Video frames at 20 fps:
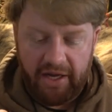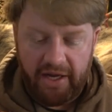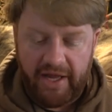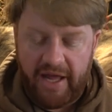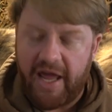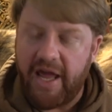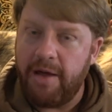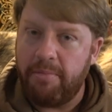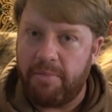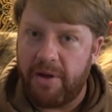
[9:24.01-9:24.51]

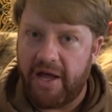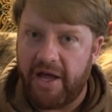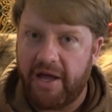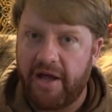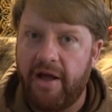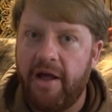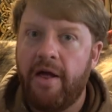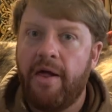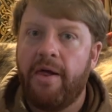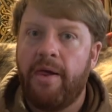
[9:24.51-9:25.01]

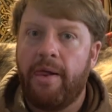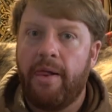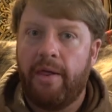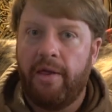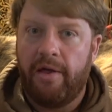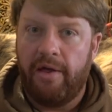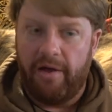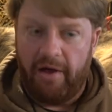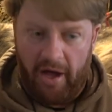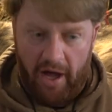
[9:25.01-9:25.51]
keeping
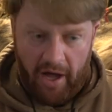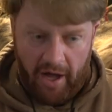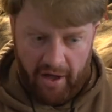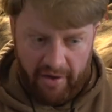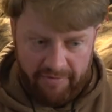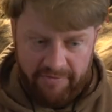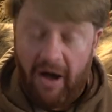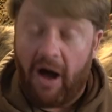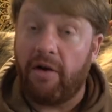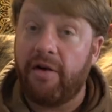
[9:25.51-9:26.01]
uh,
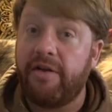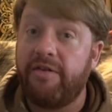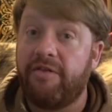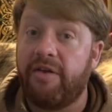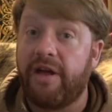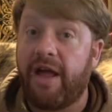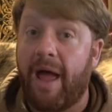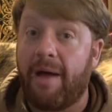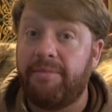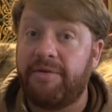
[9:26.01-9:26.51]
falcons
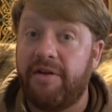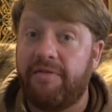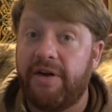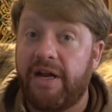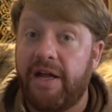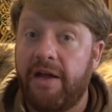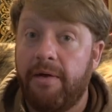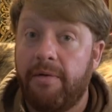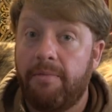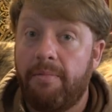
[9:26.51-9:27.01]
in
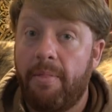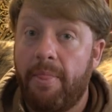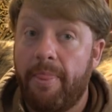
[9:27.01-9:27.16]
captivity